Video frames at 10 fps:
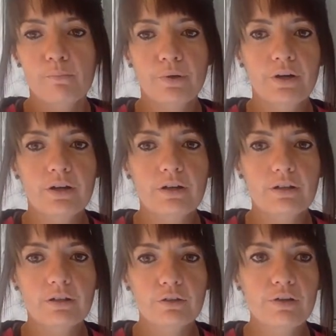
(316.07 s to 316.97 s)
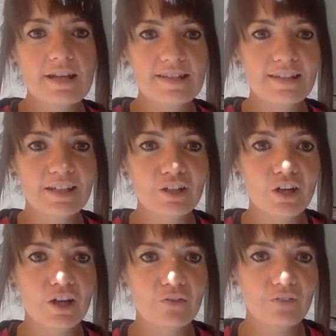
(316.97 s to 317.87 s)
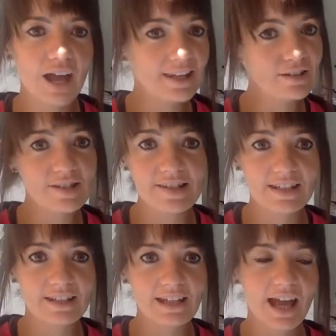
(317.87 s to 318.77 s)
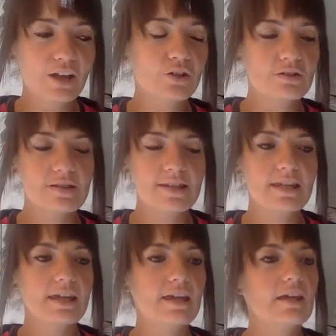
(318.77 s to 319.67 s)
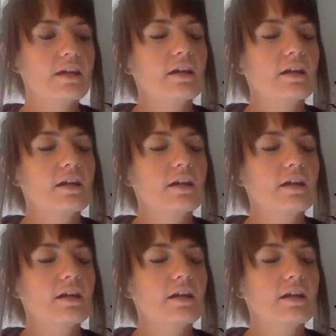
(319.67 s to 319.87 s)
But crazily enough, I didn't see it, I couldn't see it.